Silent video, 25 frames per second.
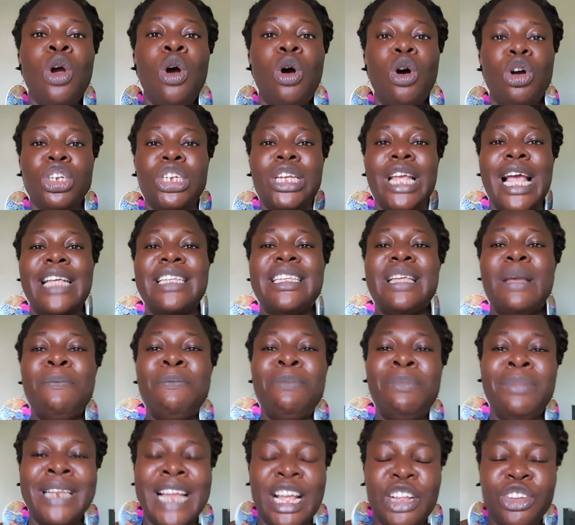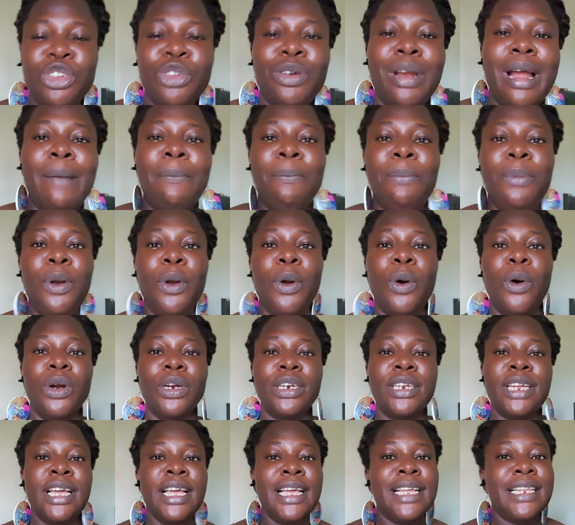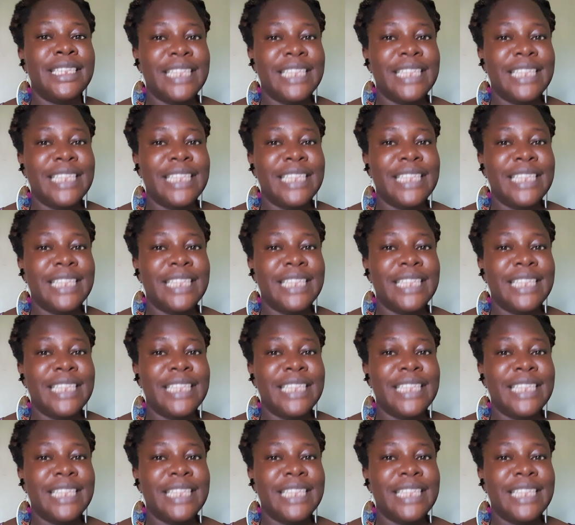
or she has a Nigerian blood?